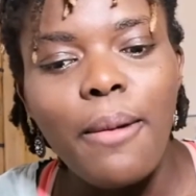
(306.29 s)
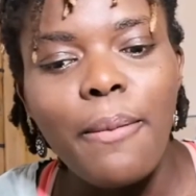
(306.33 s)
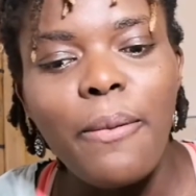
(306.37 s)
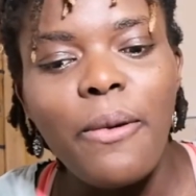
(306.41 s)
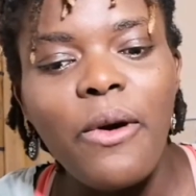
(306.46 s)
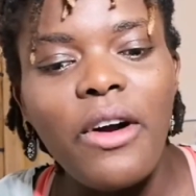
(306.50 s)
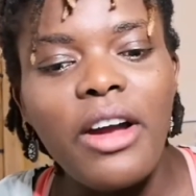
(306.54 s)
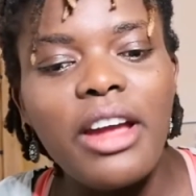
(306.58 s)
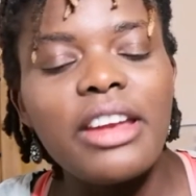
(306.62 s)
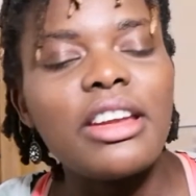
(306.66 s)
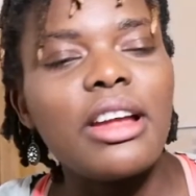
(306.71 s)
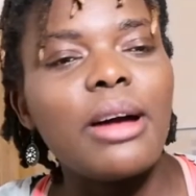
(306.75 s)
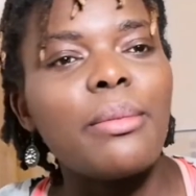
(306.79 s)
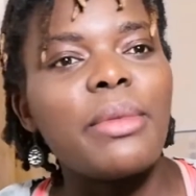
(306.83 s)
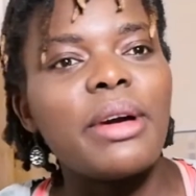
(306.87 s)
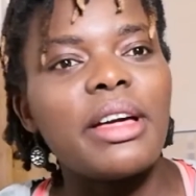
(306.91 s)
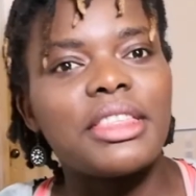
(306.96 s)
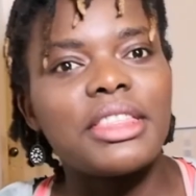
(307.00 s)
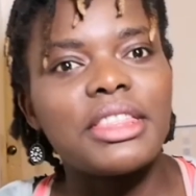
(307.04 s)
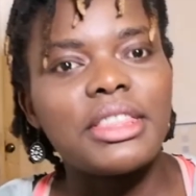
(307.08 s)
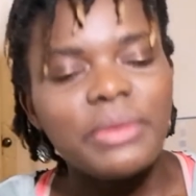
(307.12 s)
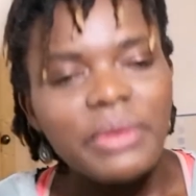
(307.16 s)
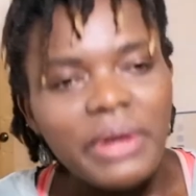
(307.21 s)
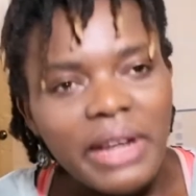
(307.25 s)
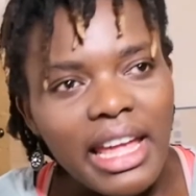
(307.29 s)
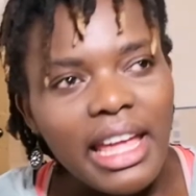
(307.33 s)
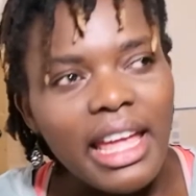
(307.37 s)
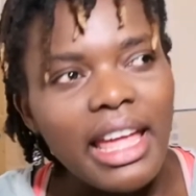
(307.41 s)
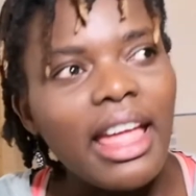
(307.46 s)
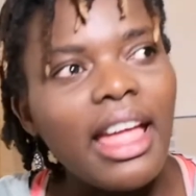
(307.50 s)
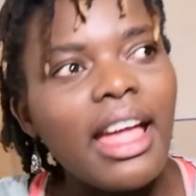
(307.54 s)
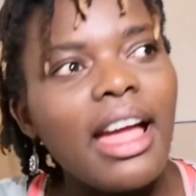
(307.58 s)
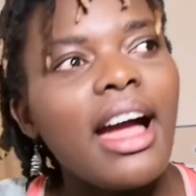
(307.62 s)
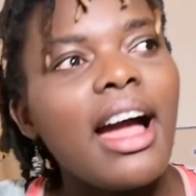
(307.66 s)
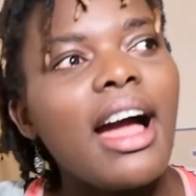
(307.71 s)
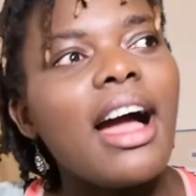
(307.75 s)
Point number
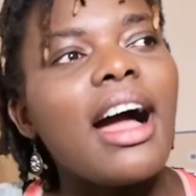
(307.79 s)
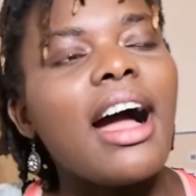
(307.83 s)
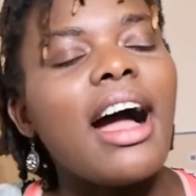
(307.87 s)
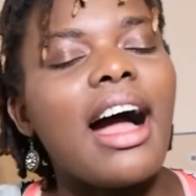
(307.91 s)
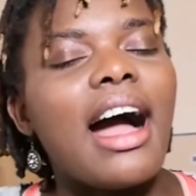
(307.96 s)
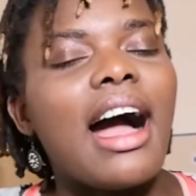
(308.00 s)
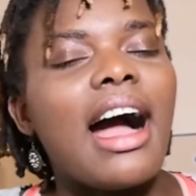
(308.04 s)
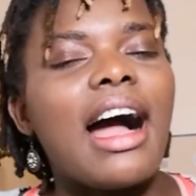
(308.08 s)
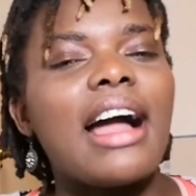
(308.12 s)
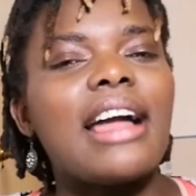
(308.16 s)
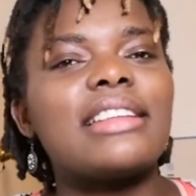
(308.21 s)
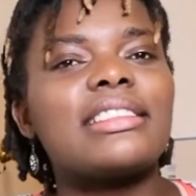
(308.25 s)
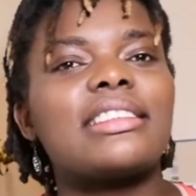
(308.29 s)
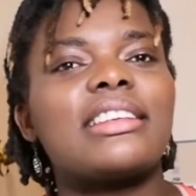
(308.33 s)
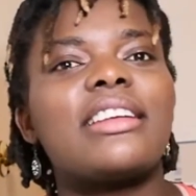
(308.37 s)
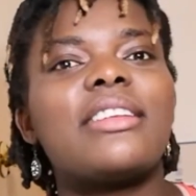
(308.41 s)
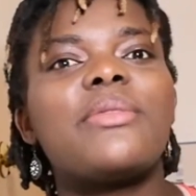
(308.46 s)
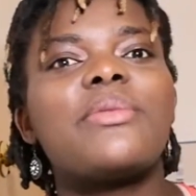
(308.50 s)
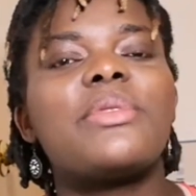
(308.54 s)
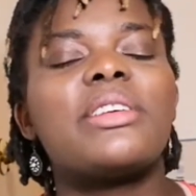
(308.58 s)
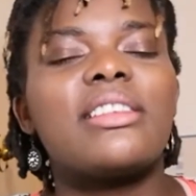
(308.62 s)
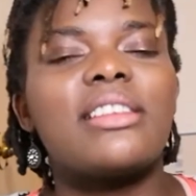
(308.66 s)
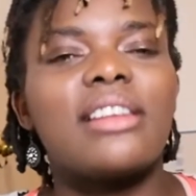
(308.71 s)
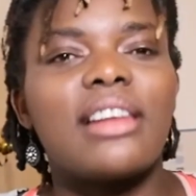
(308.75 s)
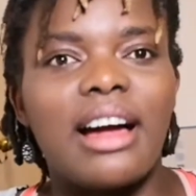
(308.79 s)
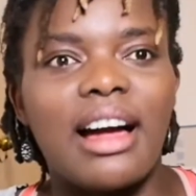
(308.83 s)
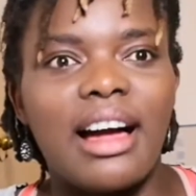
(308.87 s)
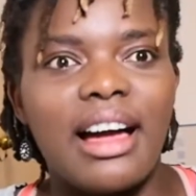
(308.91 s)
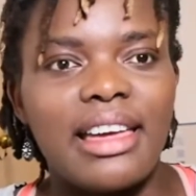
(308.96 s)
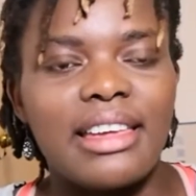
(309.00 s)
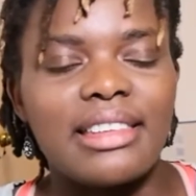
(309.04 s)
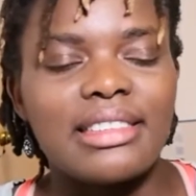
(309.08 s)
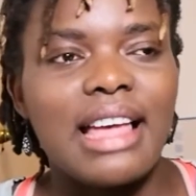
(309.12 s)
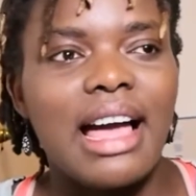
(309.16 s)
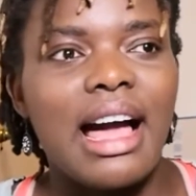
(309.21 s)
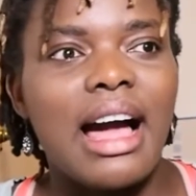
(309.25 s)
3, I didn't
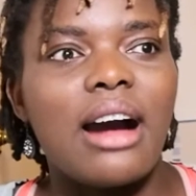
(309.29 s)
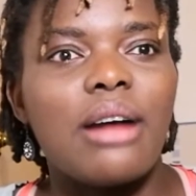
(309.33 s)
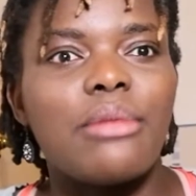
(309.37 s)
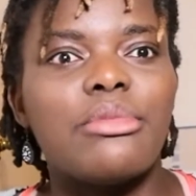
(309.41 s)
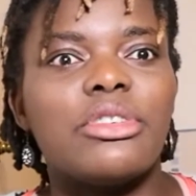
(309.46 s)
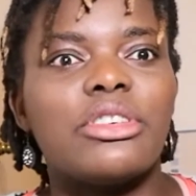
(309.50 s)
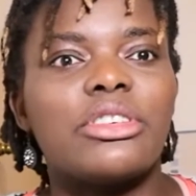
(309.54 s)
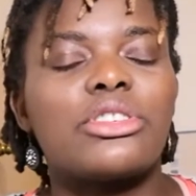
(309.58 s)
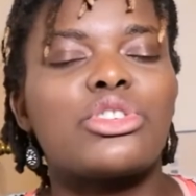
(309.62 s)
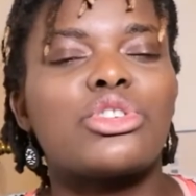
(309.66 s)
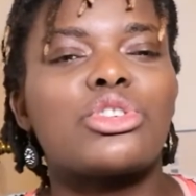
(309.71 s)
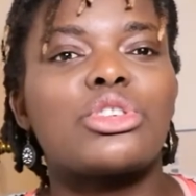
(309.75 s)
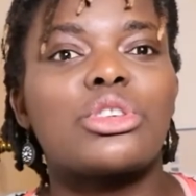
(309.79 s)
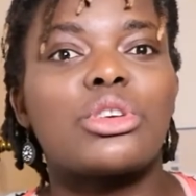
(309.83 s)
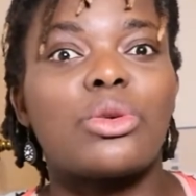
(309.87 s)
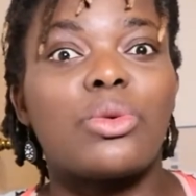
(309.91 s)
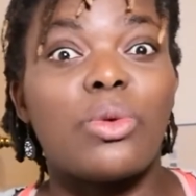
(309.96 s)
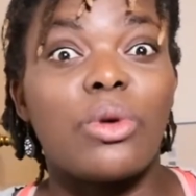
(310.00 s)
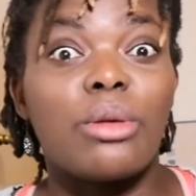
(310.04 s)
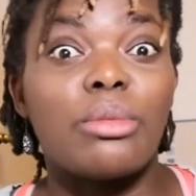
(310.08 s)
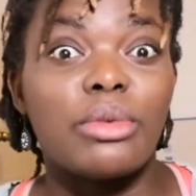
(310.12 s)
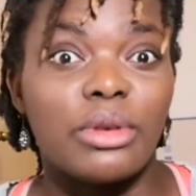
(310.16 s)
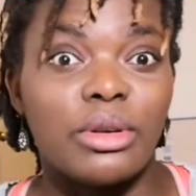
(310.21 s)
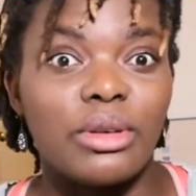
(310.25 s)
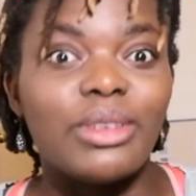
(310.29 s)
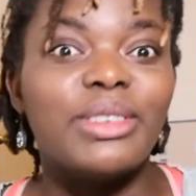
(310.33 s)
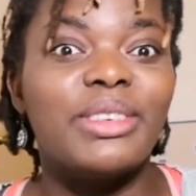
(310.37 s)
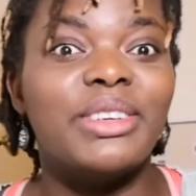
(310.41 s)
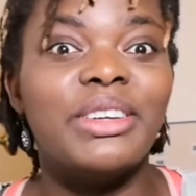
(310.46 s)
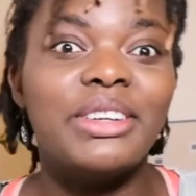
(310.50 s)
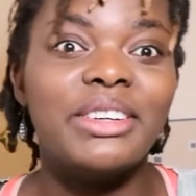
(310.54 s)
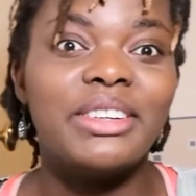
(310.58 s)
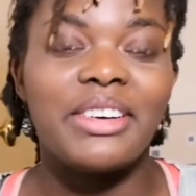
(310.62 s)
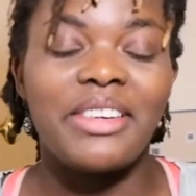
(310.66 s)
realize how much squabble